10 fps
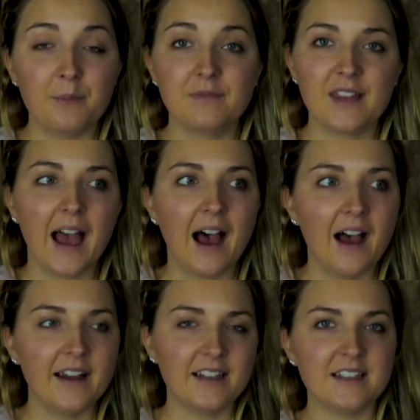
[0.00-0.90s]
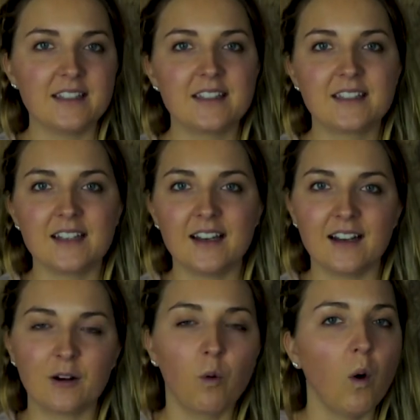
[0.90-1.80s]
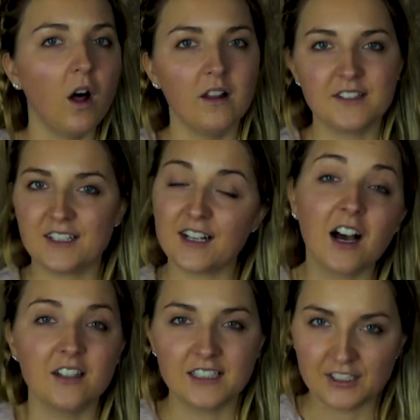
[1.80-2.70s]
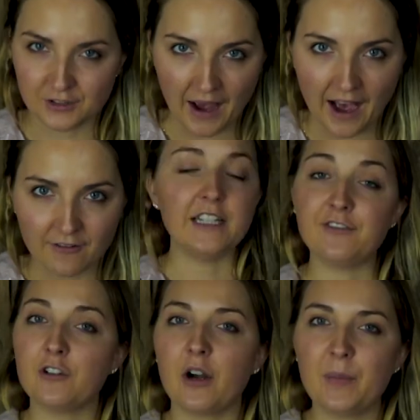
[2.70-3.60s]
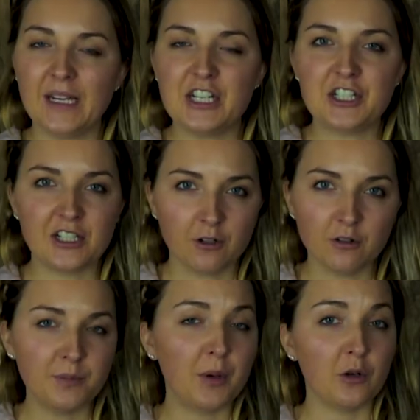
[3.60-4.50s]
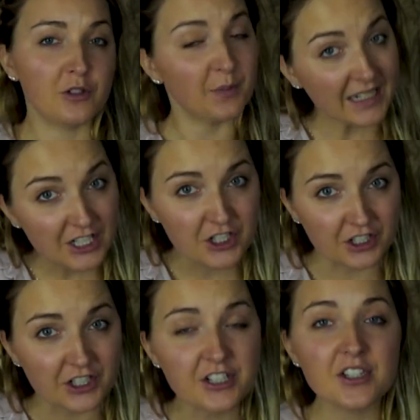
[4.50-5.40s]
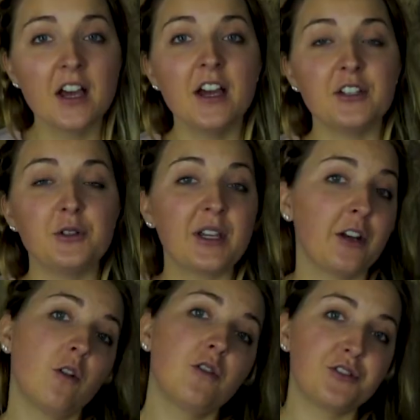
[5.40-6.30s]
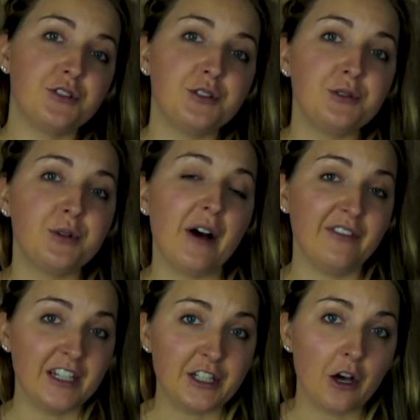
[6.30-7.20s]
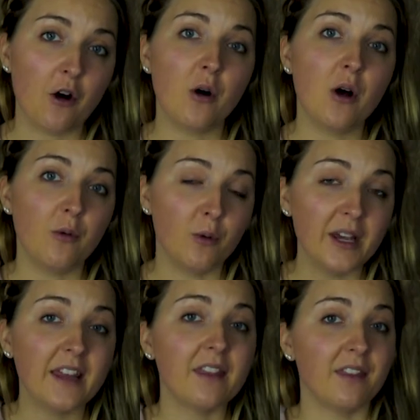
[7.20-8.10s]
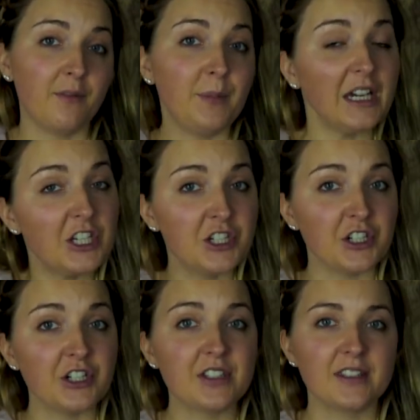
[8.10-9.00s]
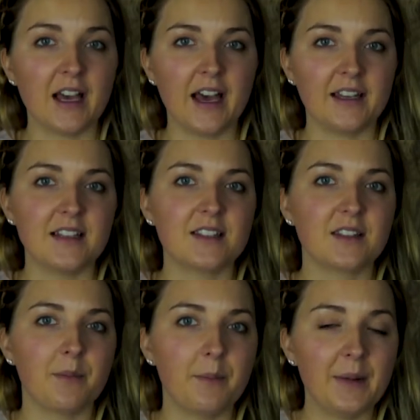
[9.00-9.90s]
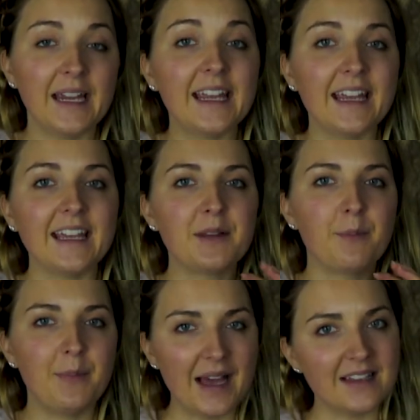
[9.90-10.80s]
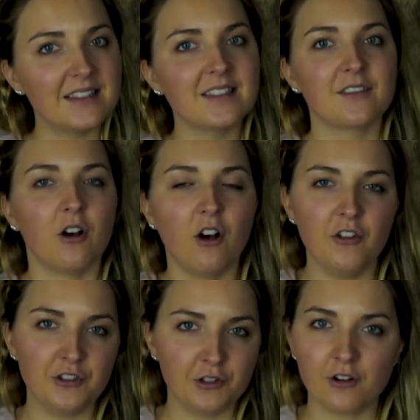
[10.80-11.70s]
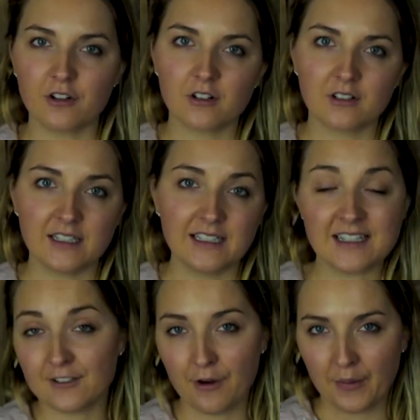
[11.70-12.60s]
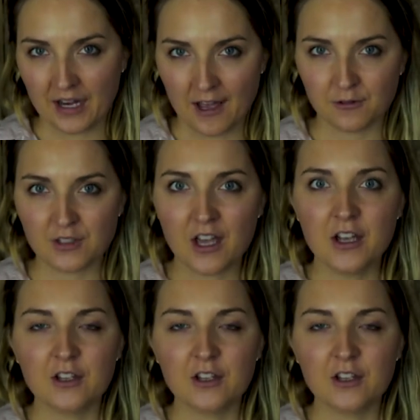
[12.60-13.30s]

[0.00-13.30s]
the highest uh, quality content you have. If you're a page that only posts pictures, you can also do a video with the pictures that is making it best on your Instagram account.